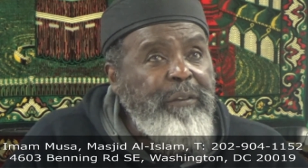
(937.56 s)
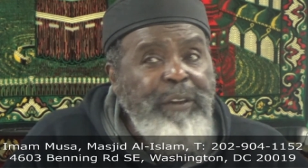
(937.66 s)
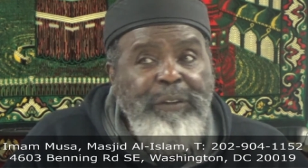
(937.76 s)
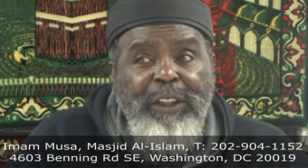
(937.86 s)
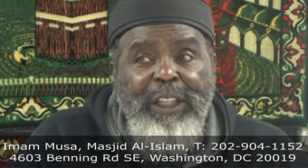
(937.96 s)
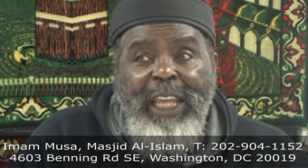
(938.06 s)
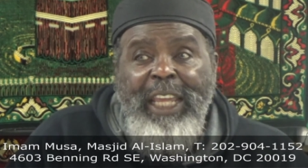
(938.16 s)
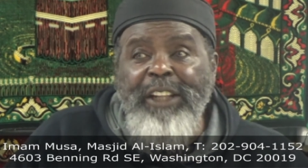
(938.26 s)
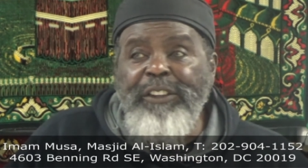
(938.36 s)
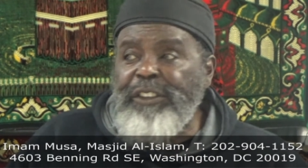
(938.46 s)

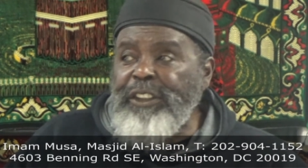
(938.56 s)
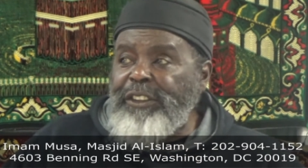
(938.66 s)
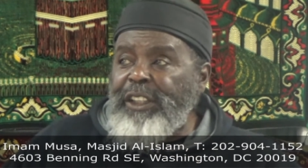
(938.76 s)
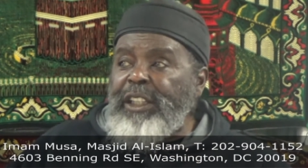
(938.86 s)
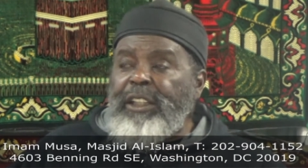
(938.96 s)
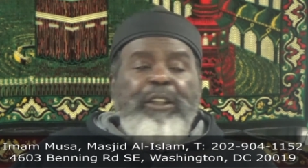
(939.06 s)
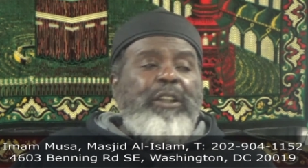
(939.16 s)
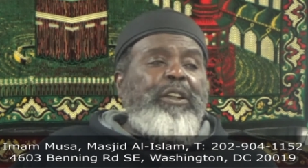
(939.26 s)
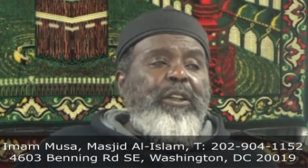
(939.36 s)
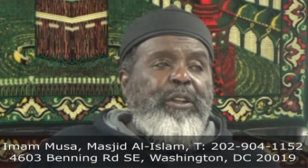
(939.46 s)
59, 60,
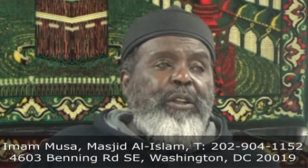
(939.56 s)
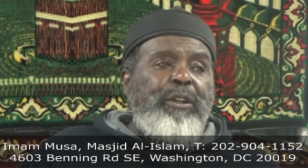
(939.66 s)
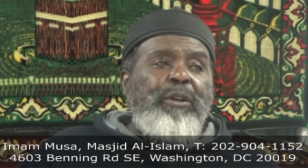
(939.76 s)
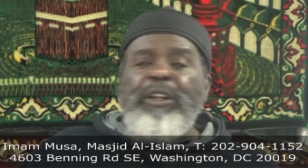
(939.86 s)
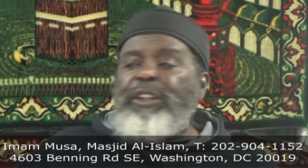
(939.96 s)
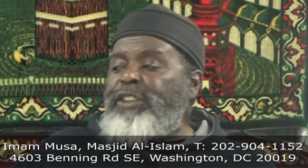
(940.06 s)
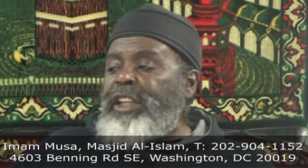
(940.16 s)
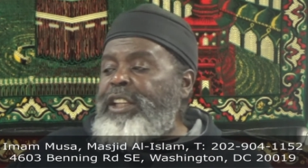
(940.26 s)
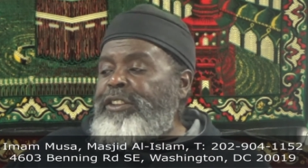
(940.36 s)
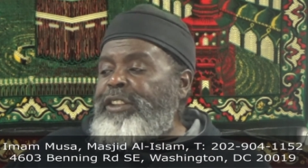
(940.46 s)
the only
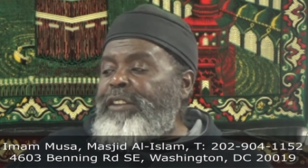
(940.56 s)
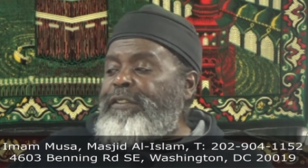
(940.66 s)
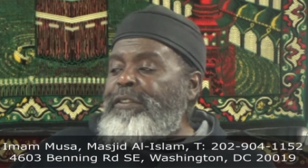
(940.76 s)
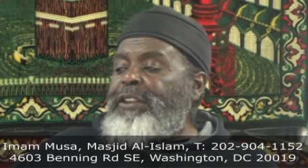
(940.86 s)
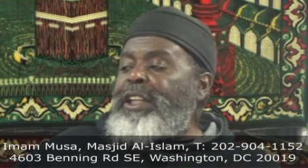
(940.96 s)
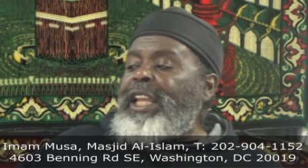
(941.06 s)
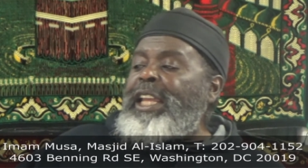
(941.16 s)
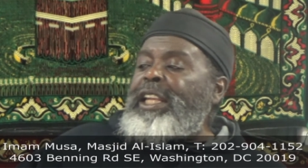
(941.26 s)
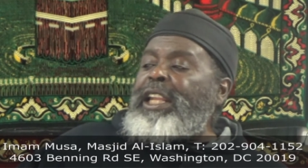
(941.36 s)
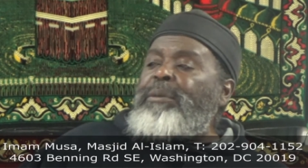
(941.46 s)
change is that 59,
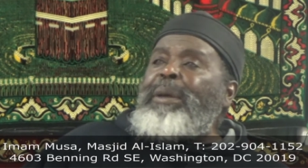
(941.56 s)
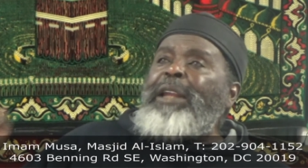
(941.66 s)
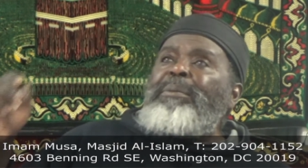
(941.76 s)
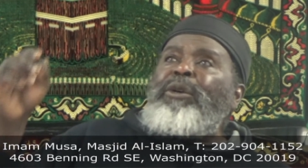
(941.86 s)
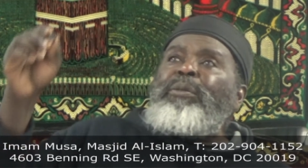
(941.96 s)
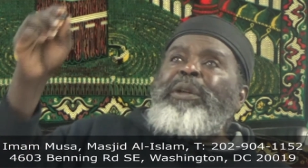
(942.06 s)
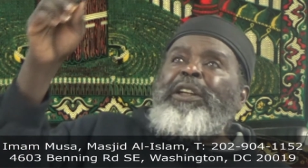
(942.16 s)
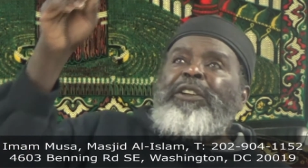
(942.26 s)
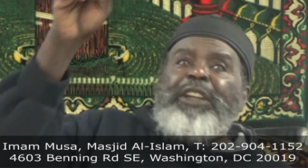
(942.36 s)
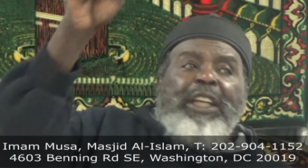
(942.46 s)
that
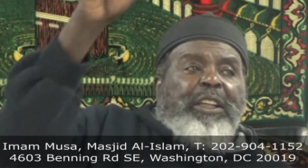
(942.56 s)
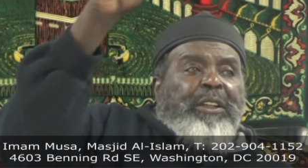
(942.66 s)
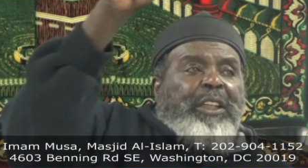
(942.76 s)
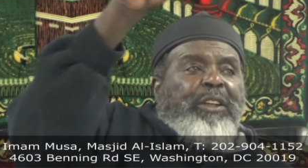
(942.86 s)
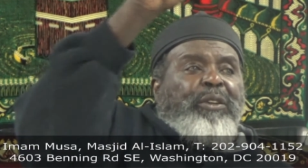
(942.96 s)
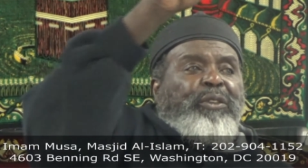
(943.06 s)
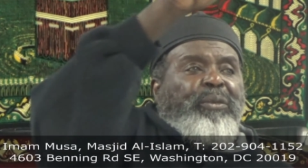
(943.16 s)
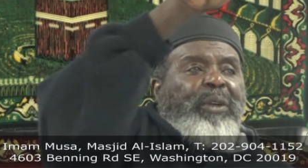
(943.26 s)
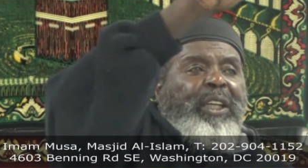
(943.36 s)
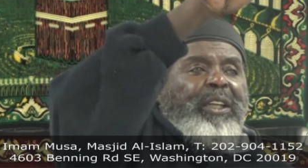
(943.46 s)
Batmobile tail that goes
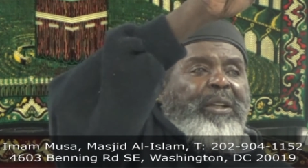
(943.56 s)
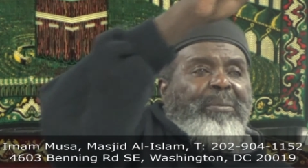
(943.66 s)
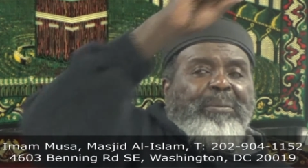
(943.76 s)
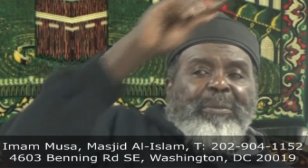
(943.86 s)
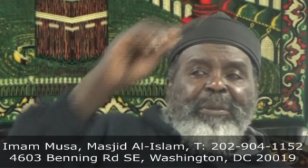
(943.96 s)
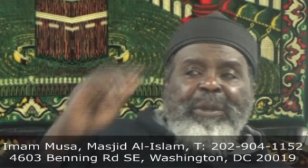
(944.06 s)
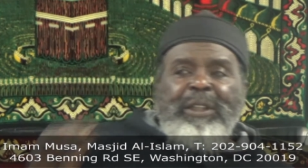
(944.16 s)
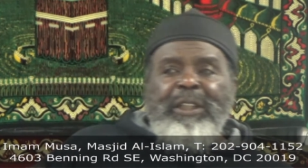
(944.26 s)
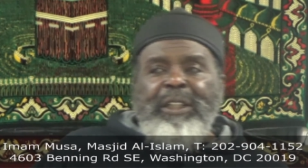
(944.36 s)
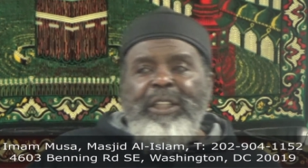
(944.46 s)
way up.
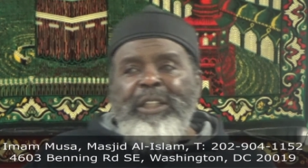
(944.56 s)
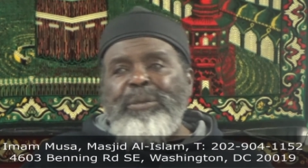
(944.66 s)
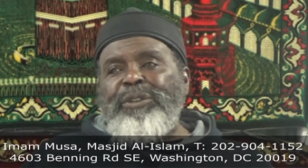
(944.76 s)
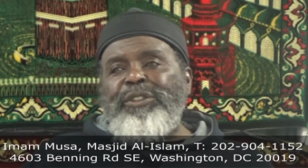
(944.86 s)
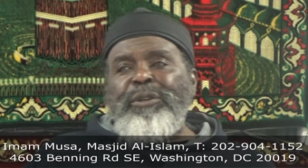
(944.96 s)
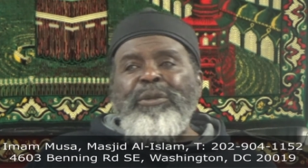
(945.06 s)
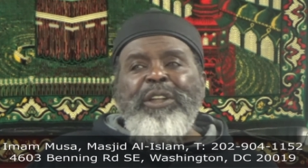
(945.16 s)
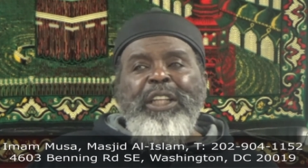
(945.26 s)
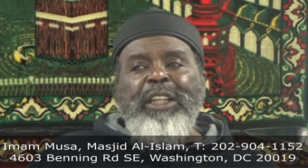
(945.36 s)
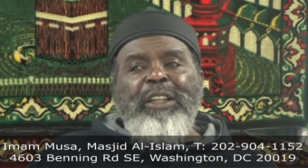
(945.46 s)
It was so
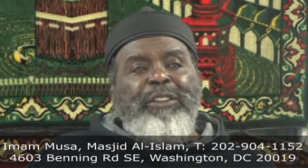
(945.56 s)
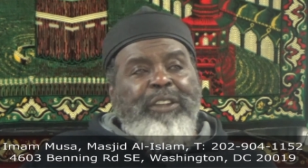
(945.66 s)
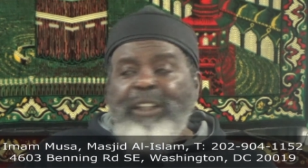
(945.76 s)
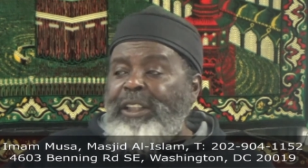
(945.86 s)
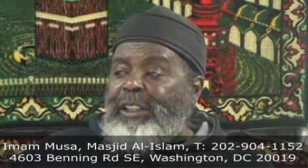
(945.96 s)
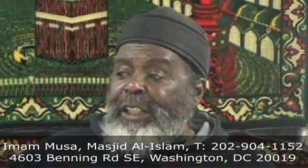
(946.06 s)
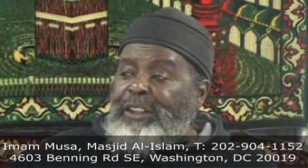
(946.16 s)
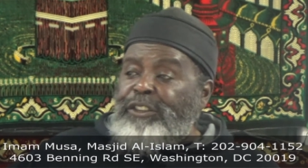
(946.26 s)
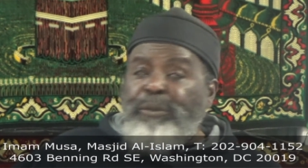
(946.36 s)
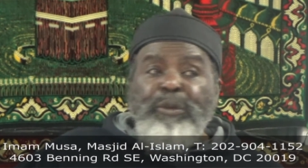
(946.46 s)
ridiculous, they
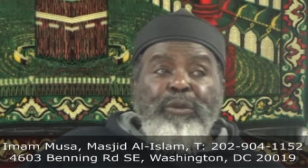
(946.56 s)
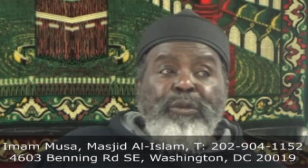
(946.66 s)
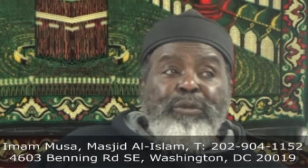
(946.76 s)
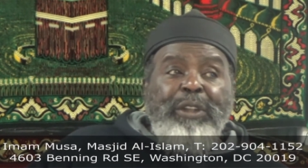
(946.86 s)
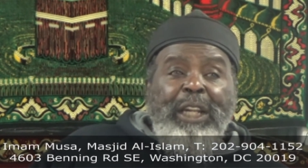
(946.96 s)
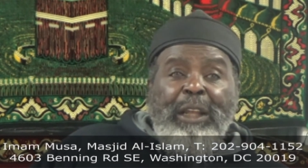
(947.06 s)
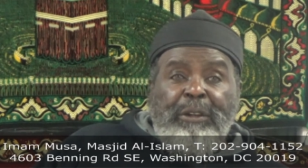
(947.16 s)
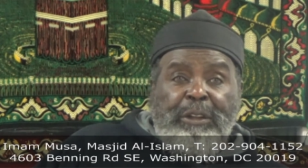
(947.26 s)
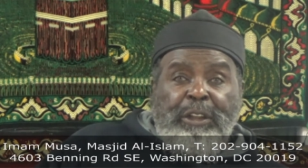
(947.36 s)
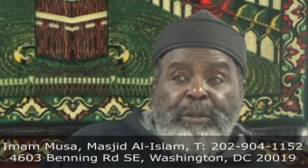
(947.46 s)
smoothed it
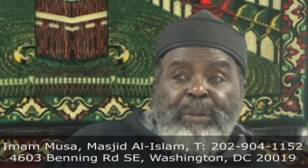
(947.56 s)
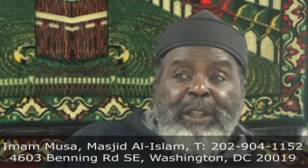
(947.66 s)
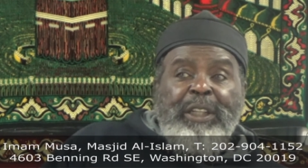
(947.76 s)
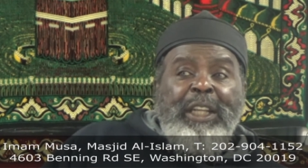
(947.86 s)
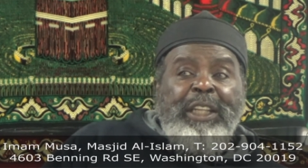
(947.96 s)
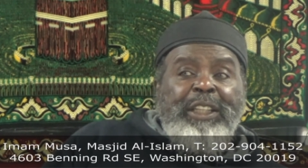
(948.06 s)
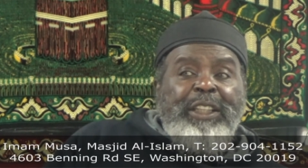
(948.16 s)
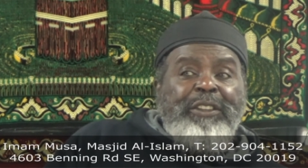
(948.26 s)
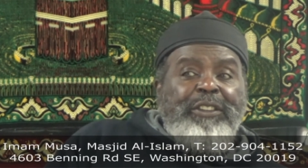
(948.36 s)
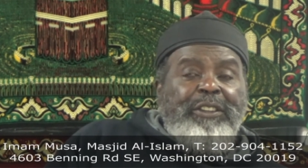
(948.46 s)
out a little bit in
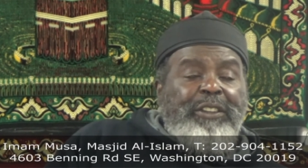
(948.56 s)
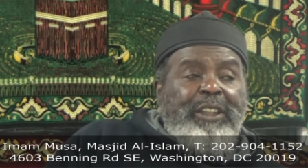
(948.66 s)
1960.